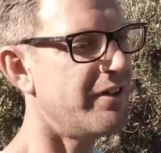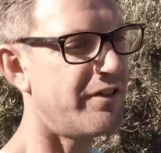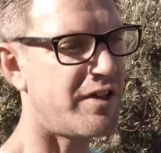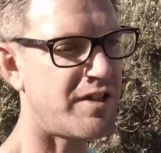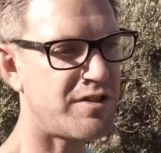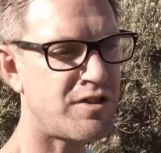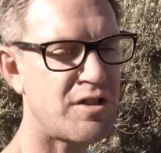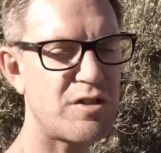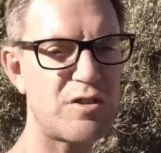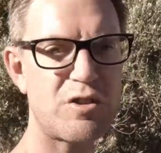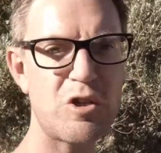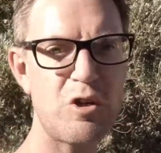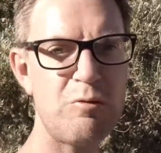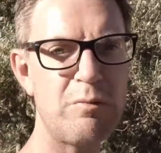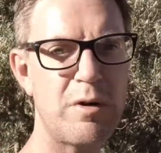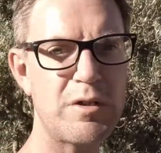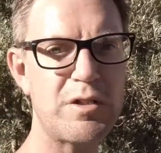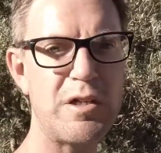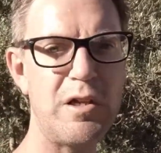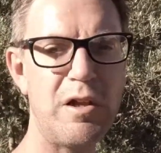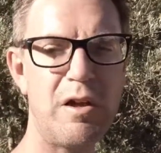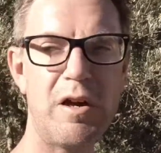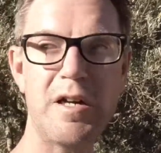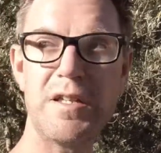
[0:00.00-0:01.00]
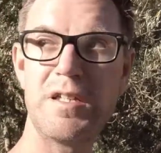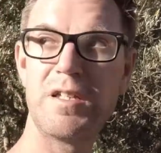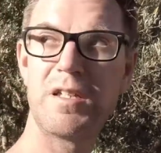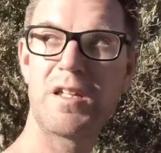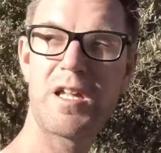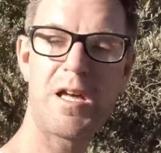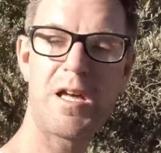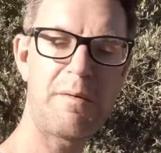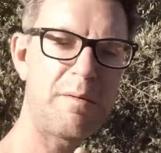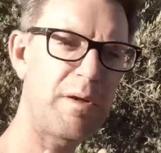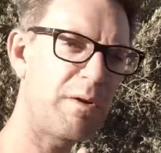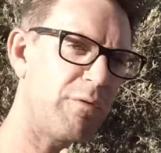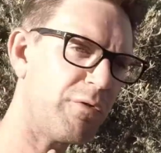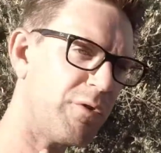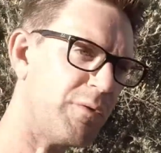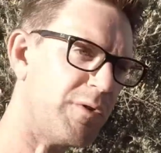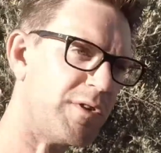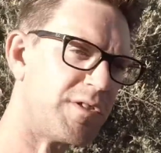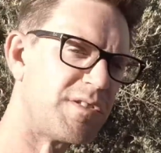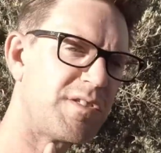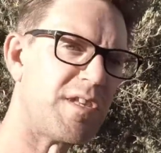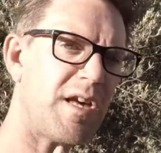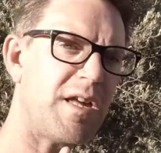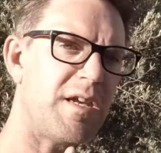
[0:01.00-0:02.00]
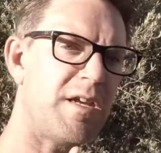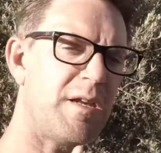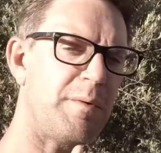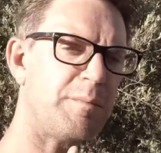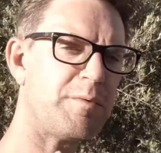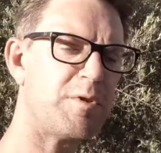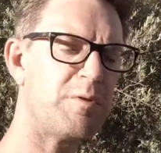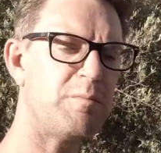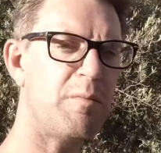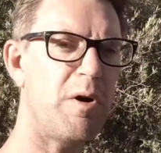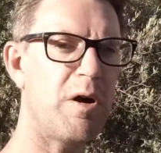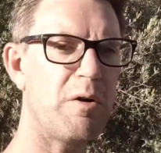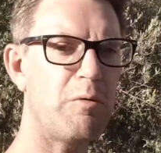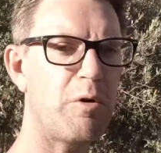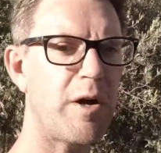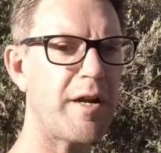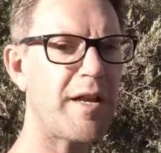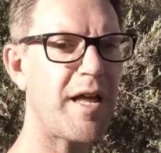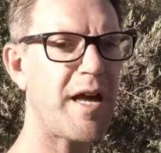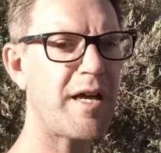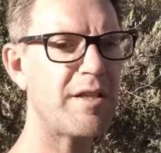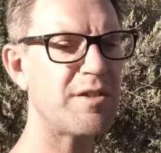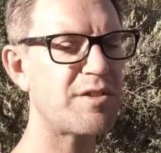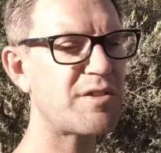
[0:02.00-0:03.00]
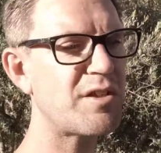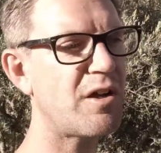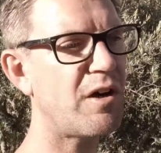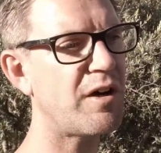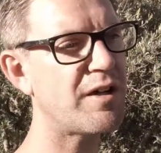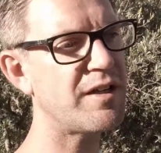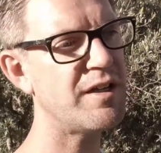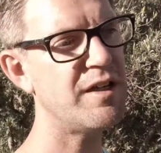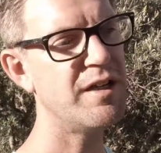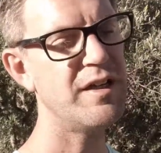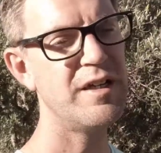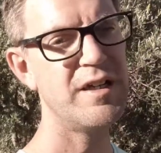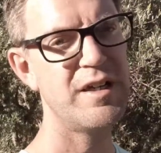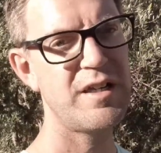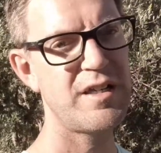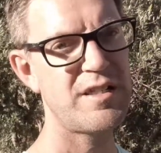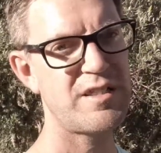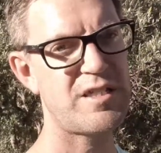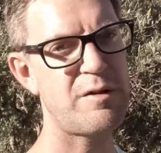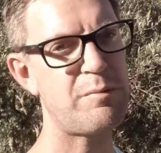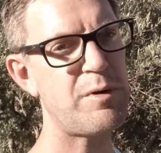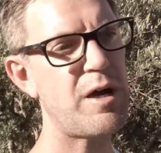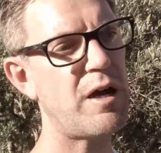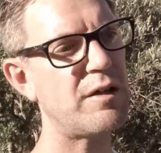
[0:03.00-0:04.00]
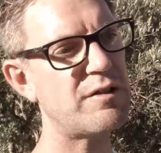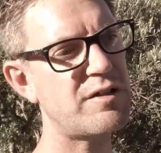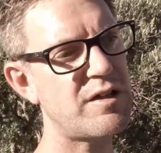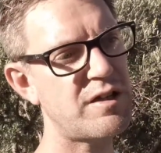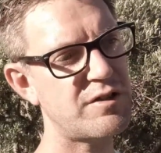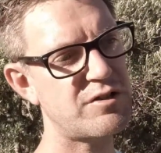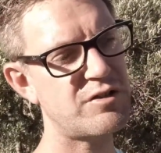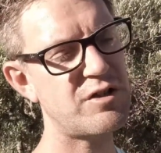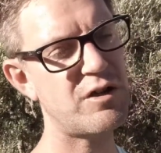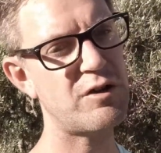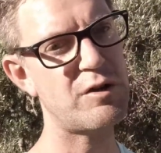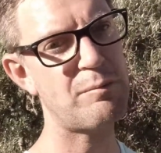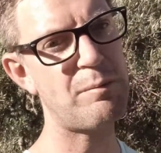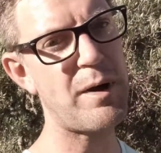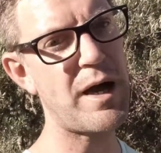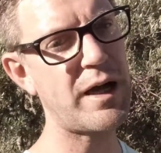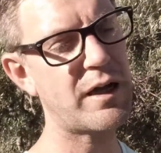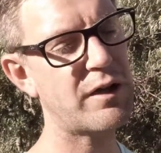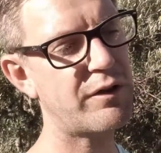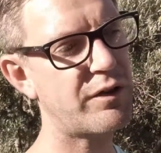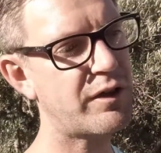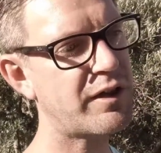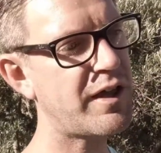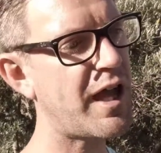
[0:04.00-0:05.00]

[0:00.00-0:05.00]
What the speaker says: there's just too much light coming from the sun up to my right hand side to be able to show the back of the